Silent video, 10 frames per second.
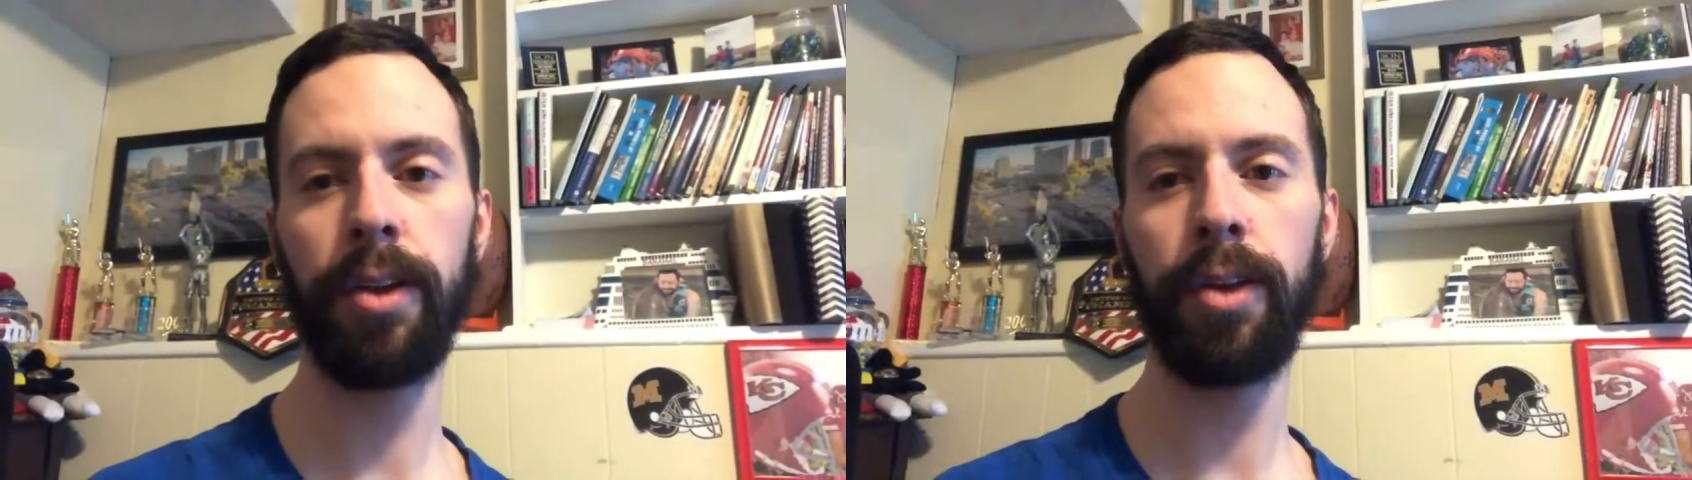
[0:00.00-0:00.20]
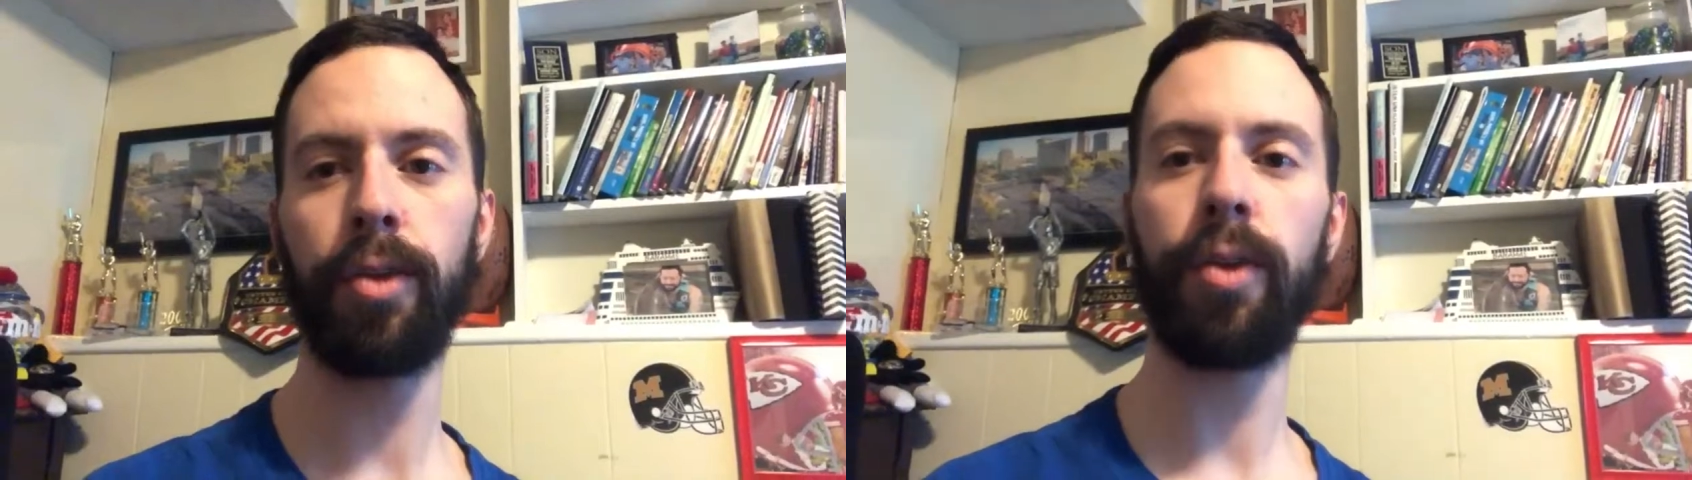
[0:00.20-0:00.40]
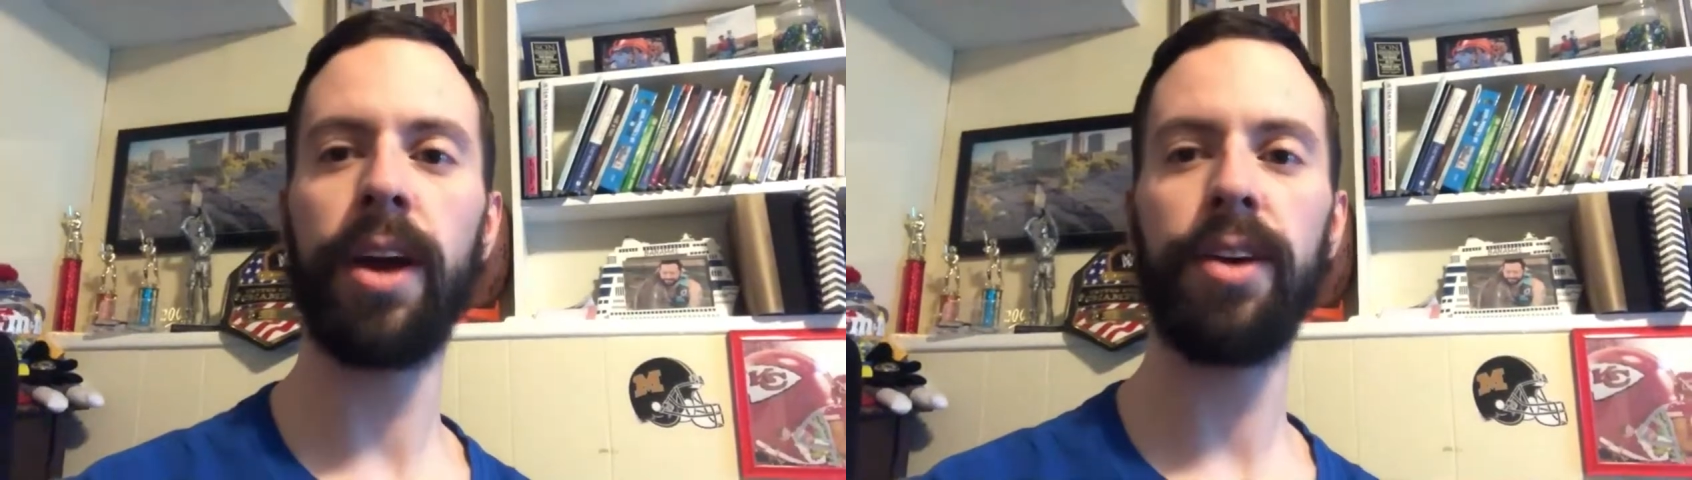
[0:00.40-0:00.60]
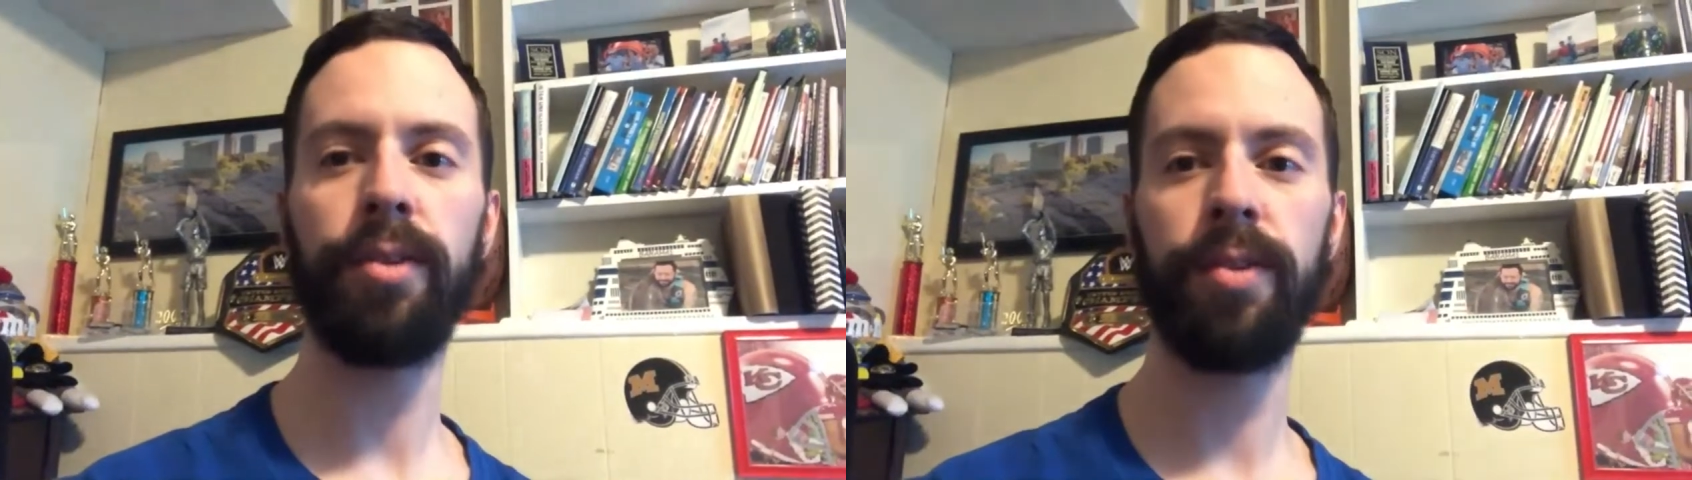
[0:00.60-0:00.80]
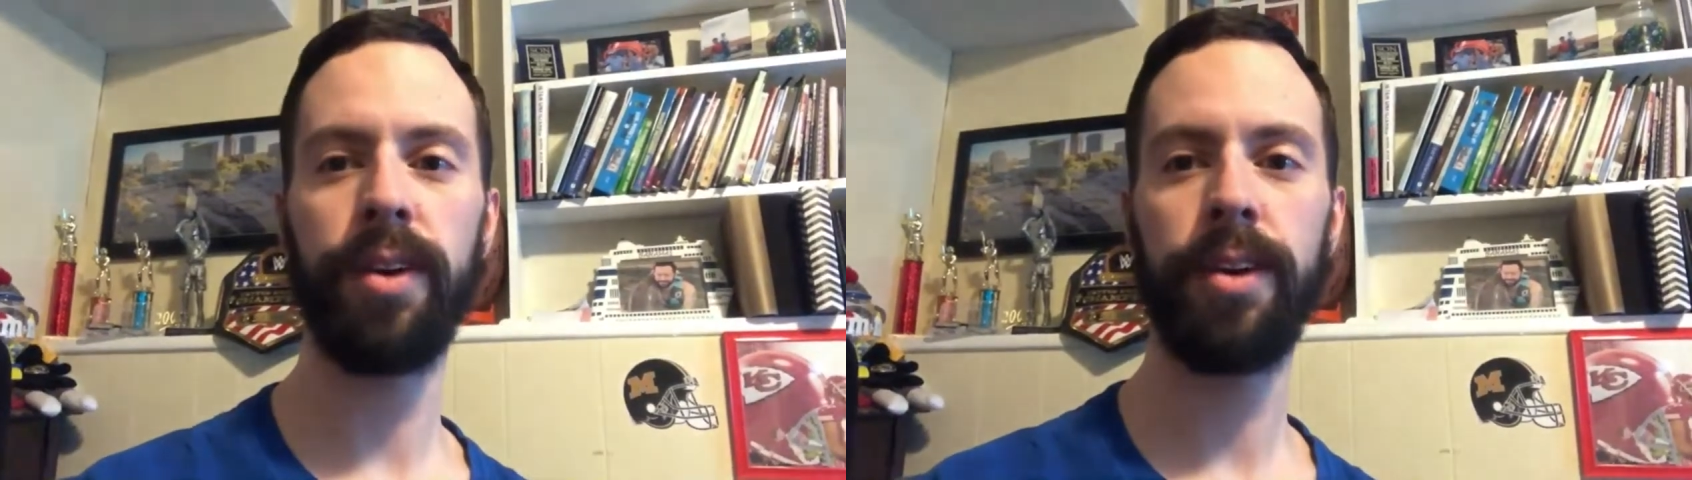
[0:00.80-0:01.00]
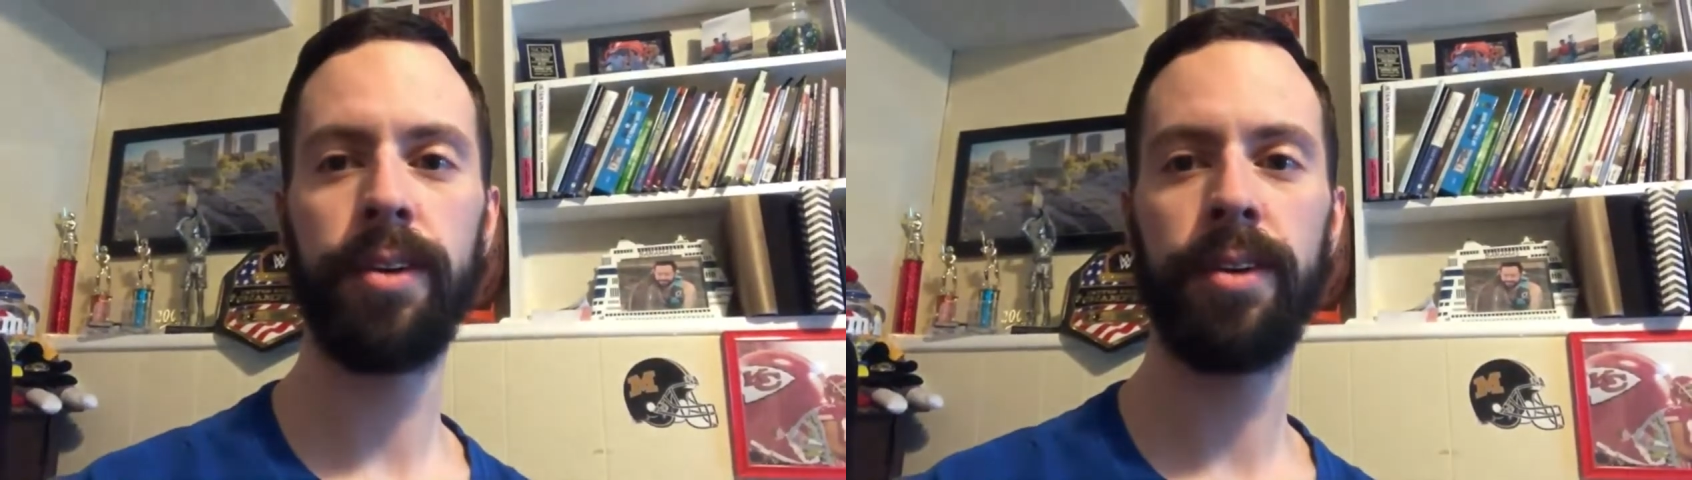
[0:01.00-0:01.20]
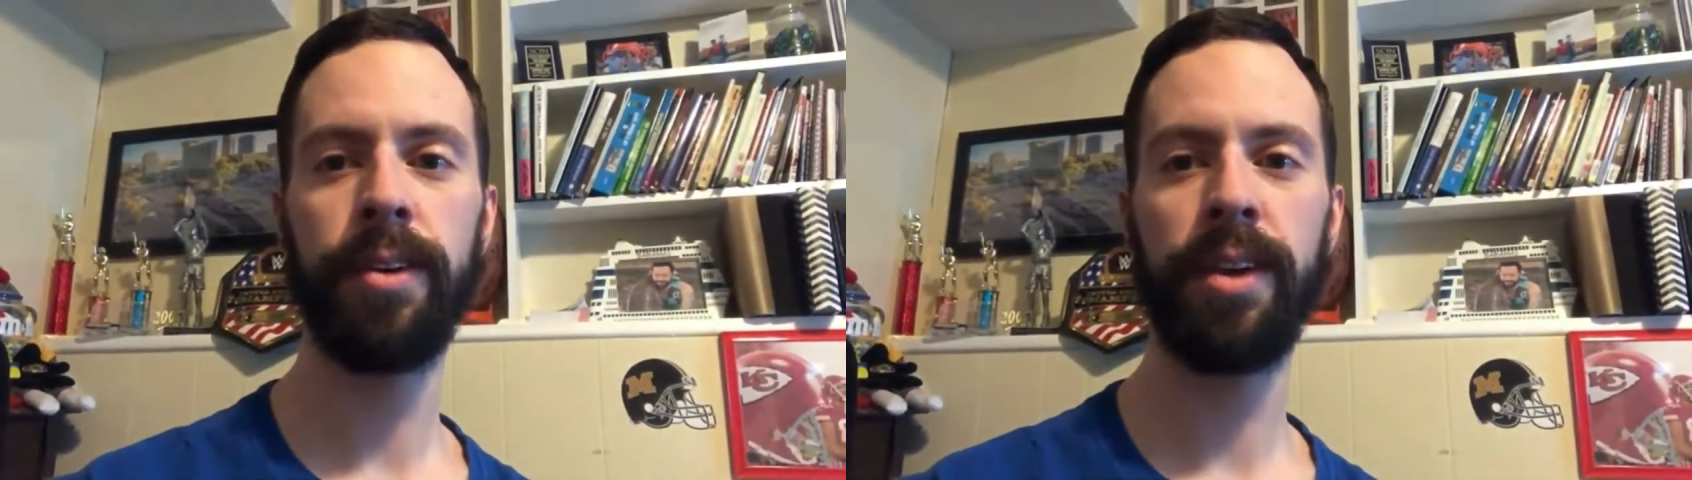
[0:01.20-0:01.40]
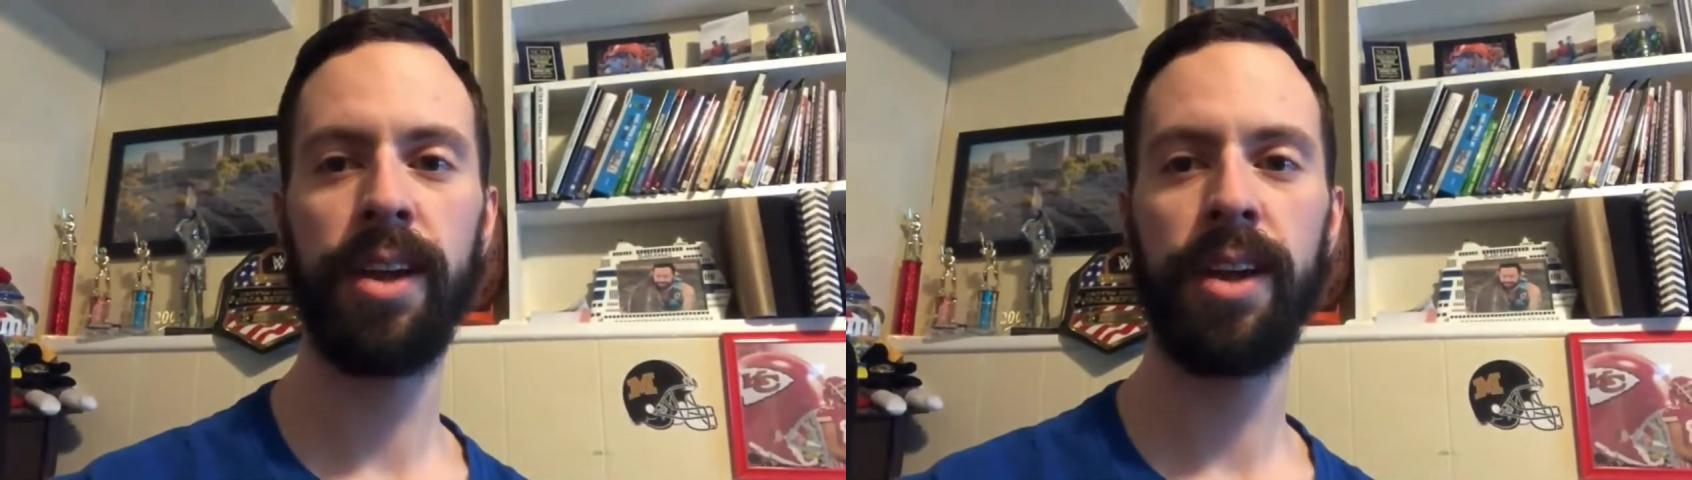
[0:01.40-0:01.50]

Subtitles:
The grand reveal